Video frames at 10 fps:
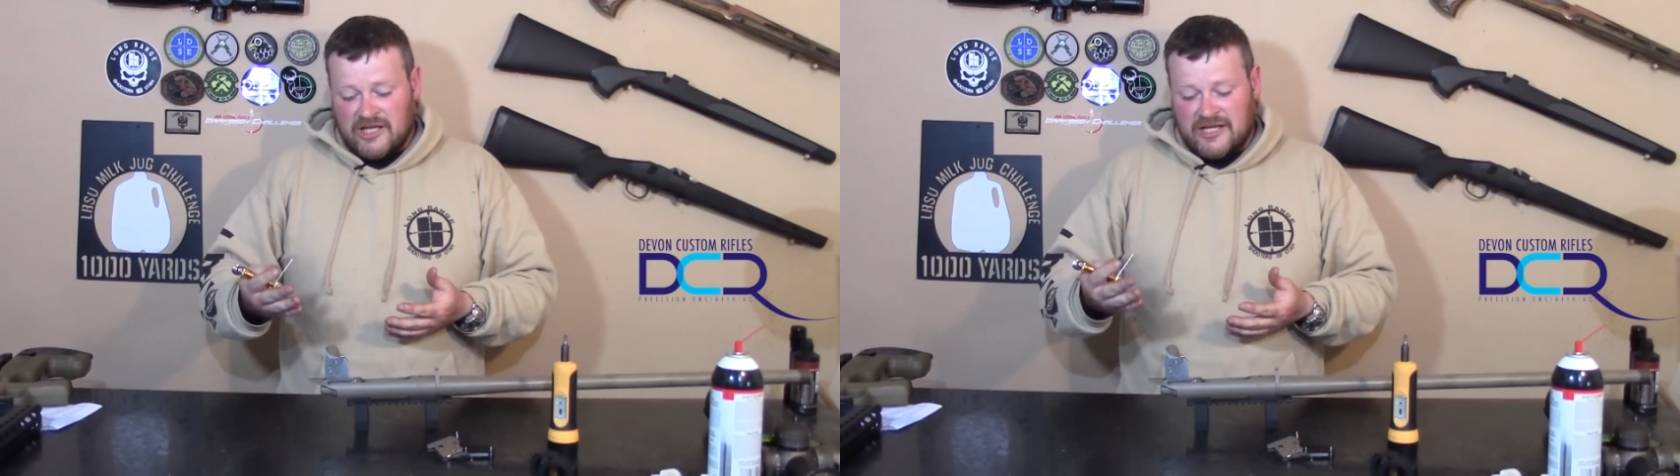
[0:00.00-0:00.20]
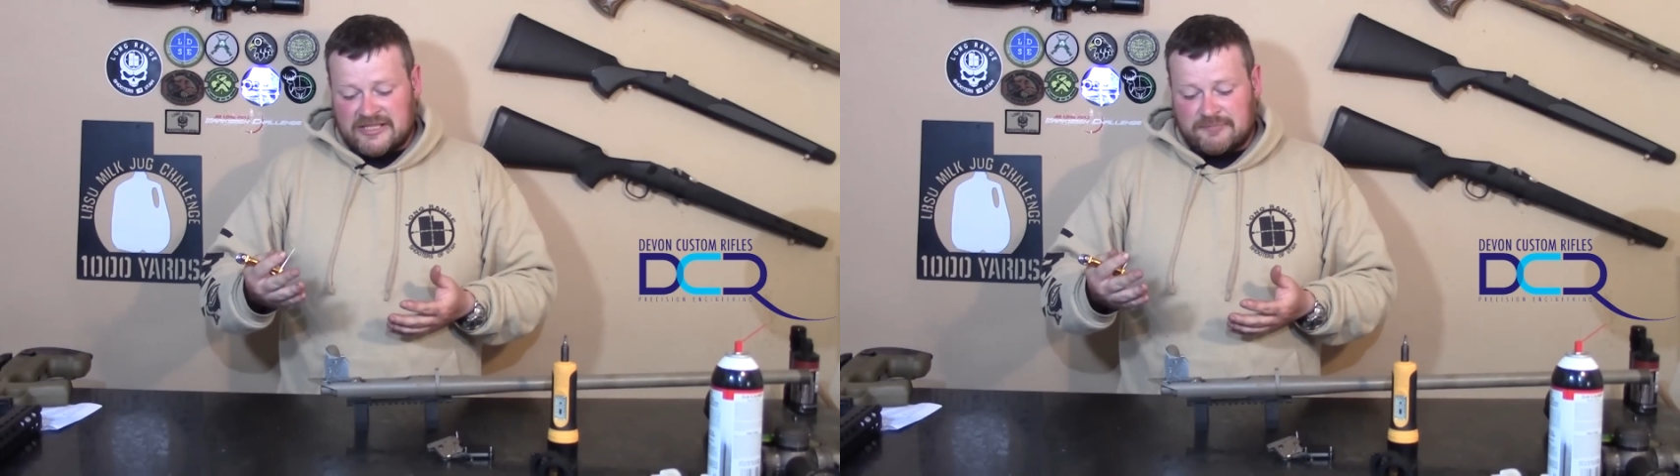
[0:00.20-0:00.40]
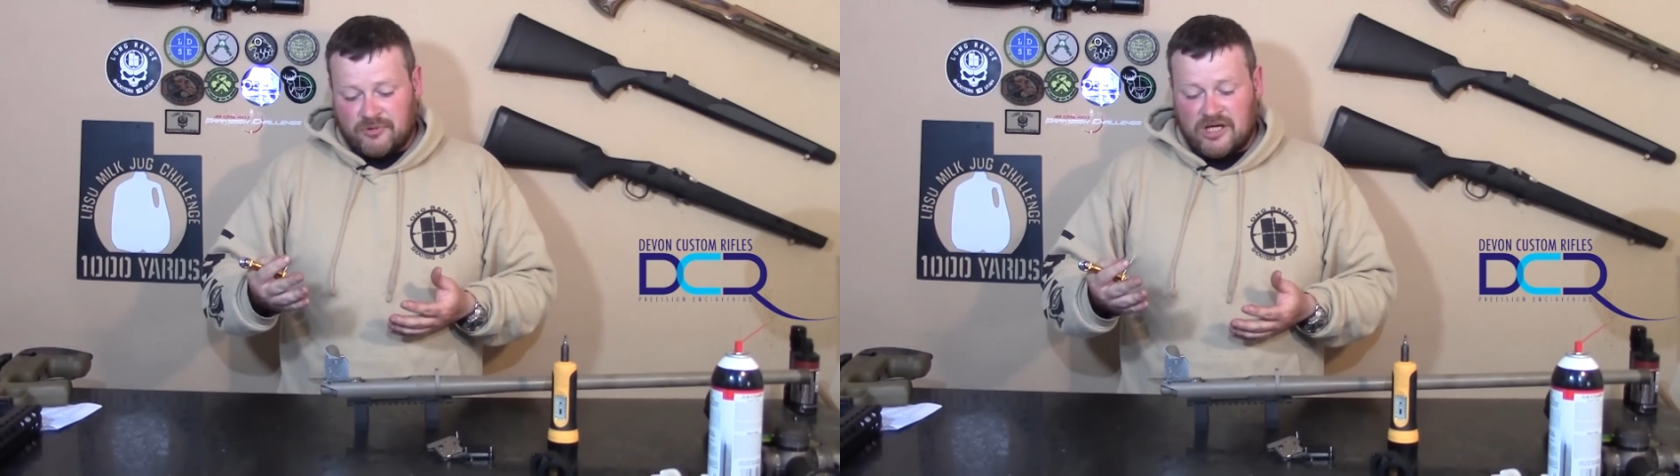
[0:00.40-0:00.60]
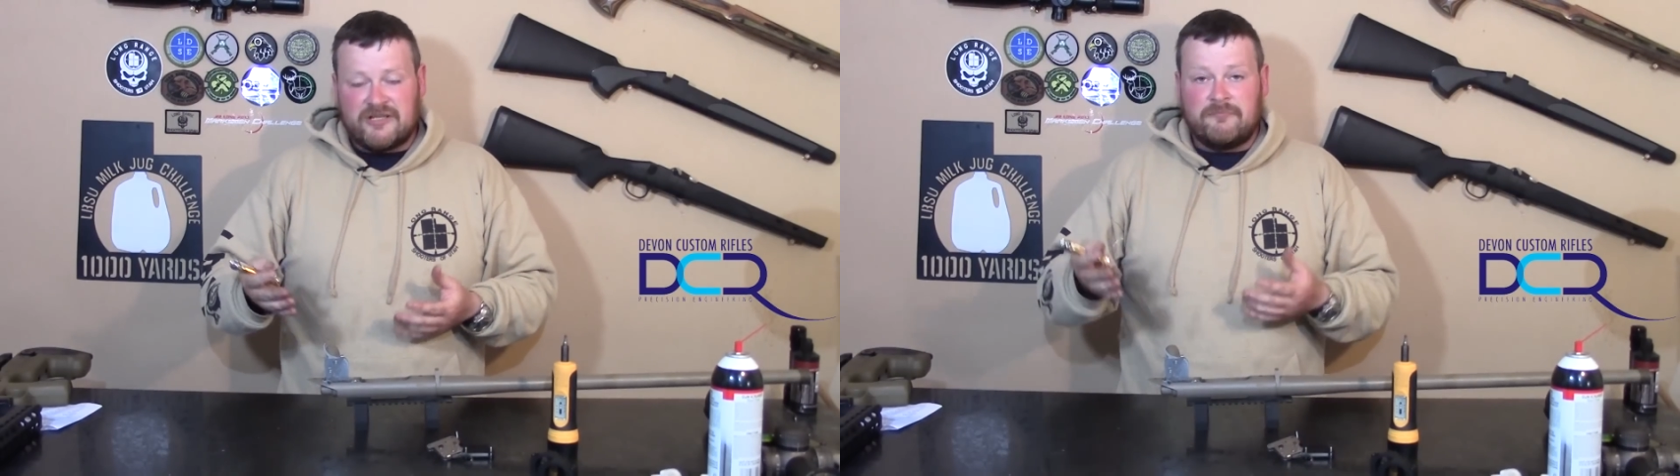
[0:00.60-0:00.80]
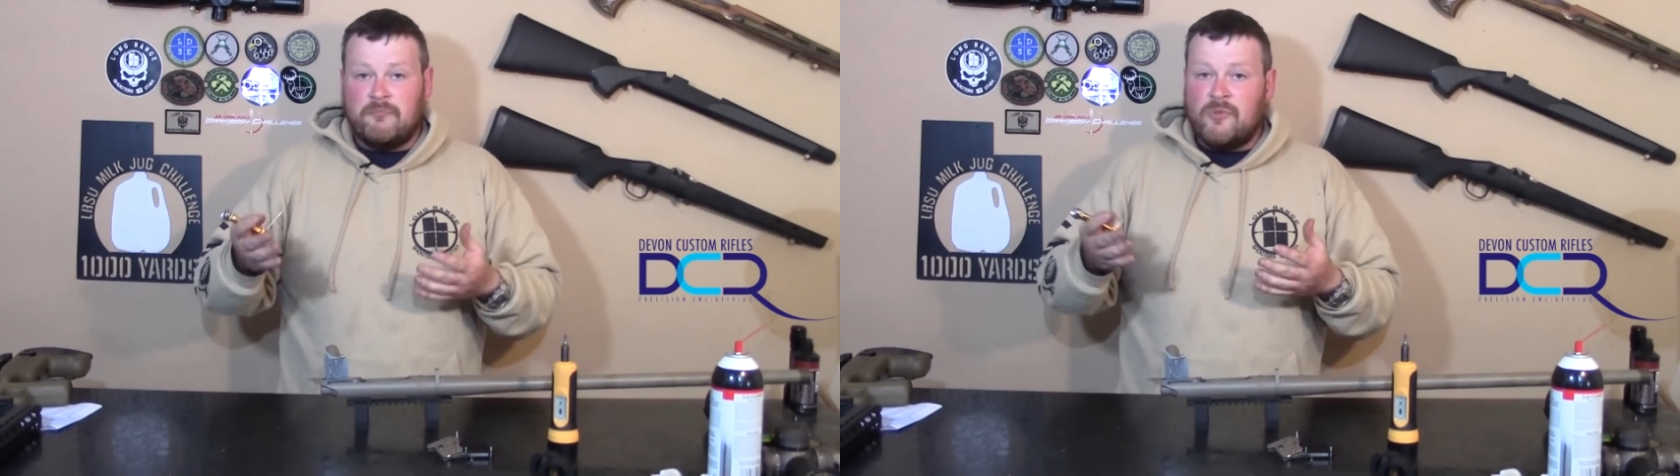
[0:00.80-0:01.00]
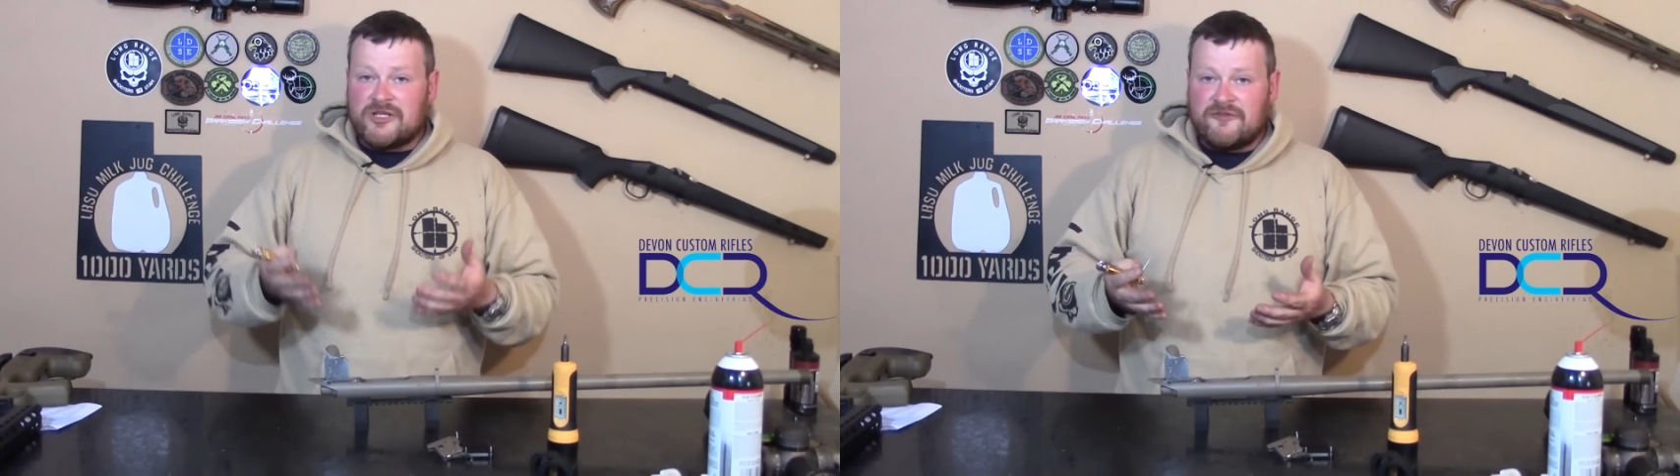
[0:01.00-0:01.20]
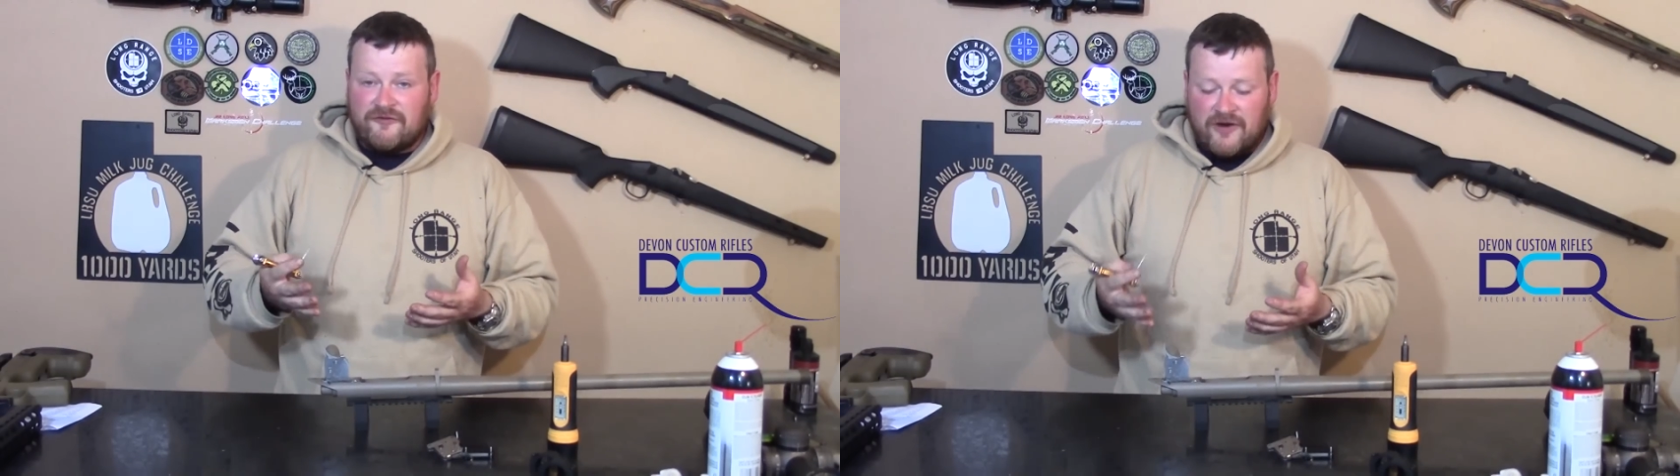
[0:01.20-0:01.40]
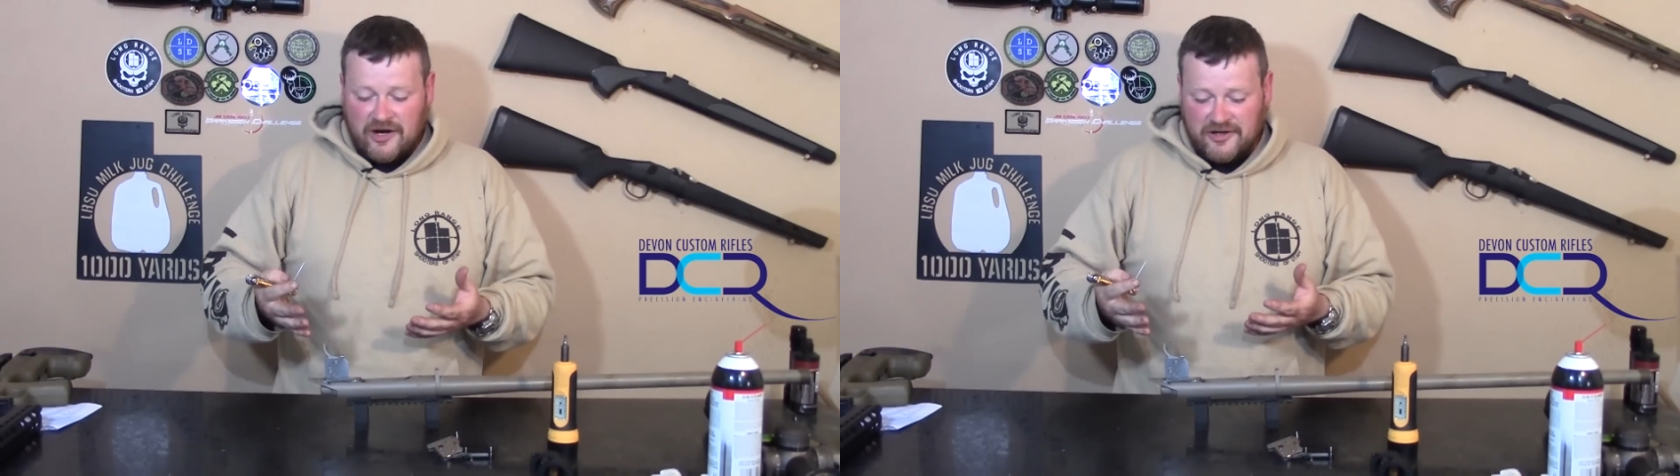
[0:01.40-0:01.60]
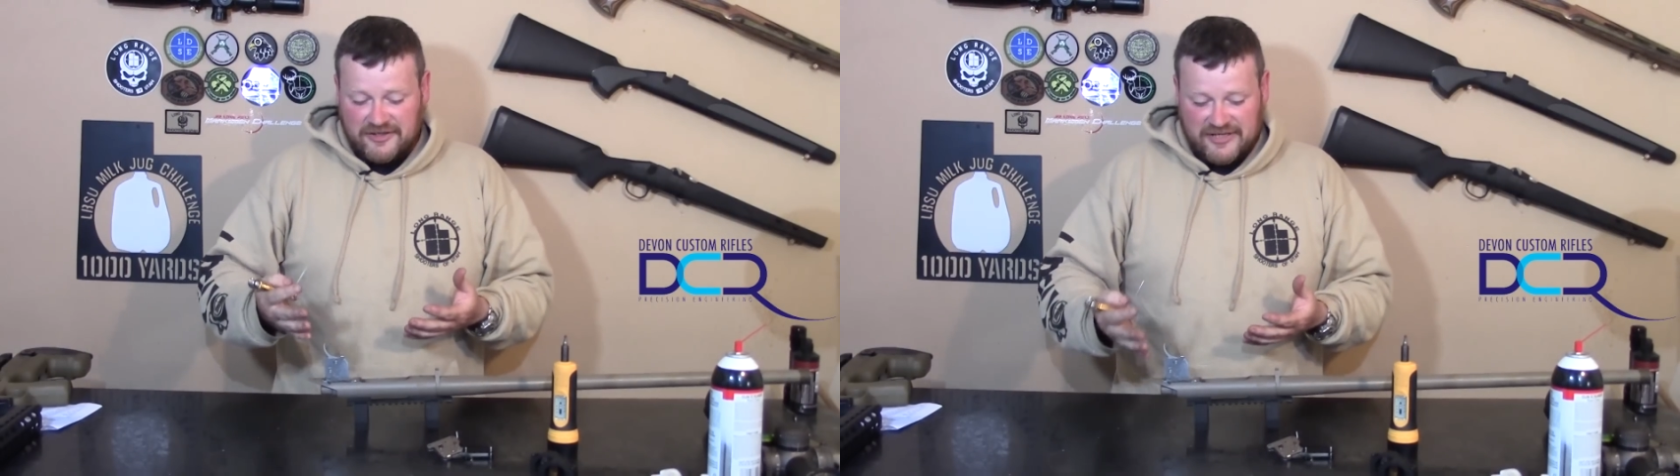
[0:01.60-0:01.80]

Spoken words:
It's brought it much farther